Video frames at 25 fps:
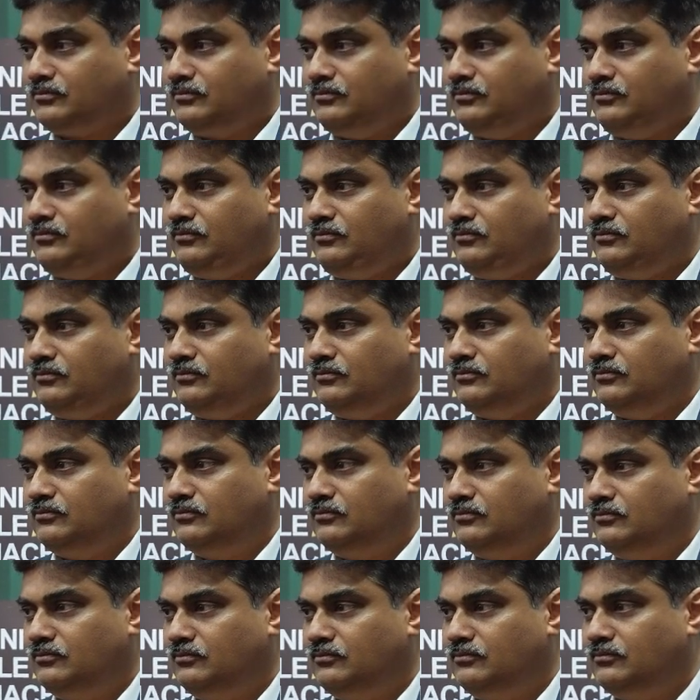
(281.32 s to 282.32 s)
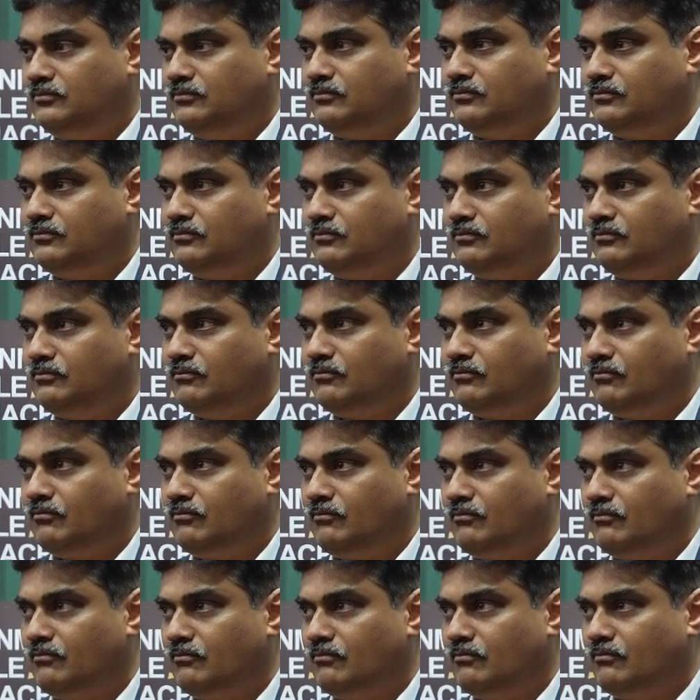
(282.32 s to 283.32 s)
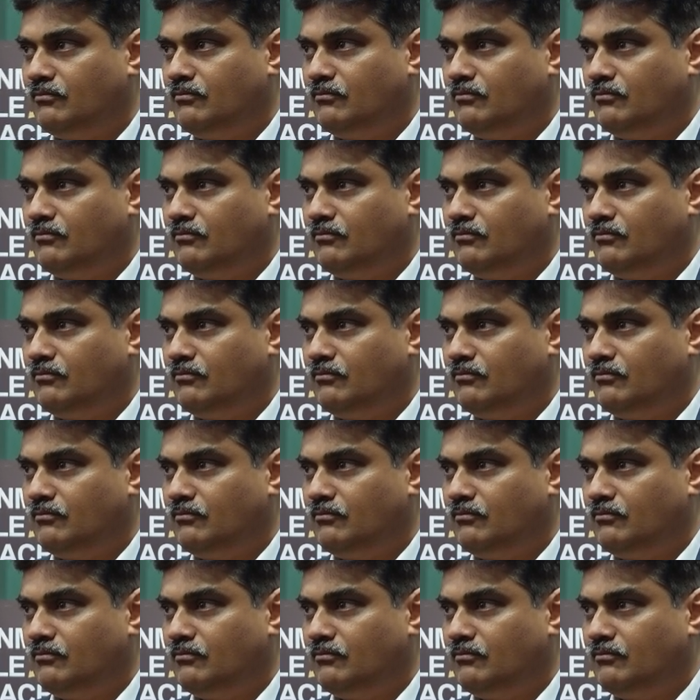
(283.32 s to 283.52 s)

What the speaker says: The person shown says nothing.